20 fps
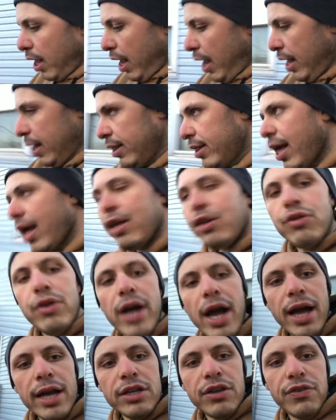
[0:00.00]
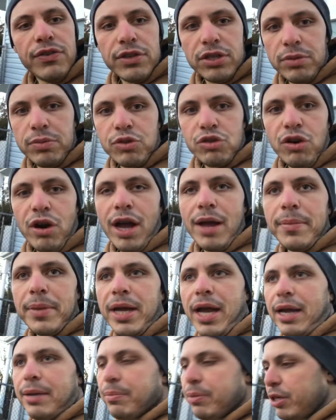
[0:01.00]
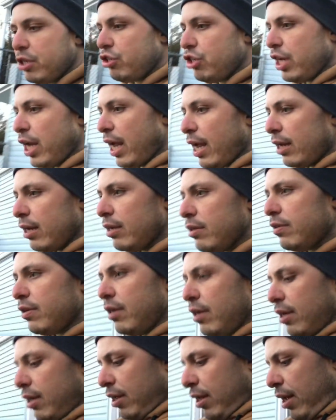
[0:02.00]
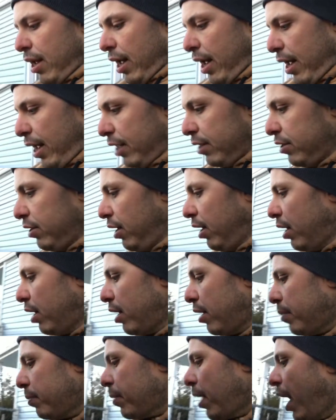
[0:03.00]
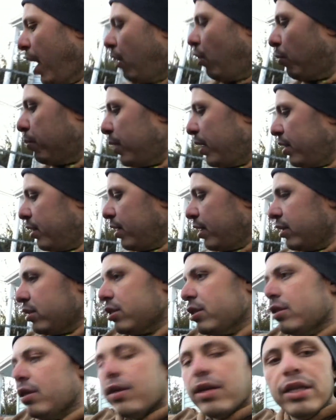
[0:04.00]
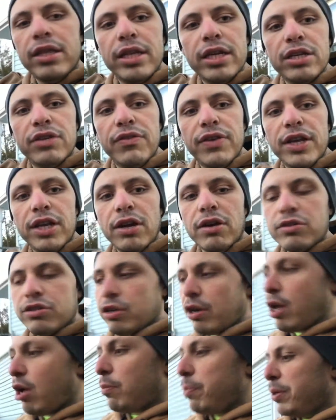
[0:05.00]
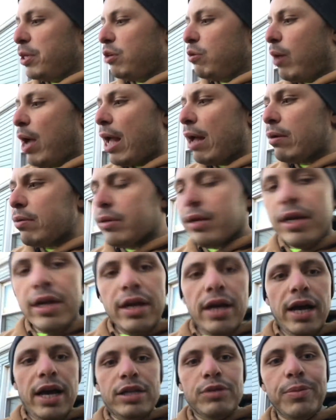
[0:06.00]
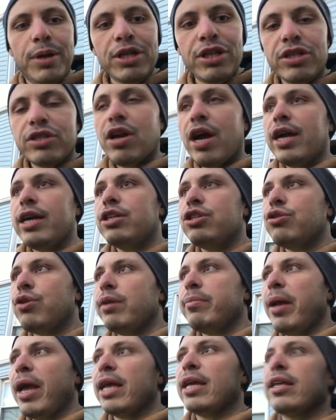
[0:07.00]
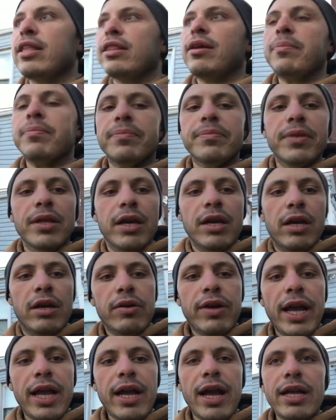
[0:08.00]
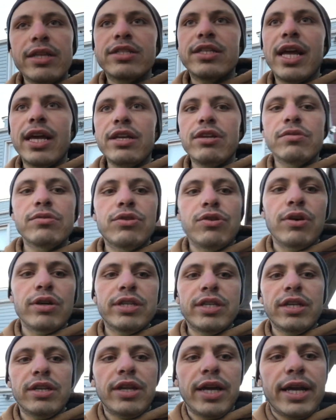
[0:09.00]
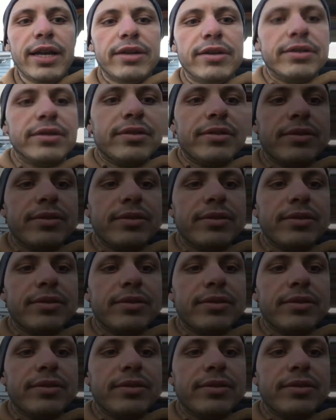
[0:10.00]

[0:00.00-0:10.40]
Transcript: And thank you guys for subscribing. I appreciate it. And I hope that these videos are helping you out as much as I enjoy making them. Okay, guys, thank you. Talk to you later.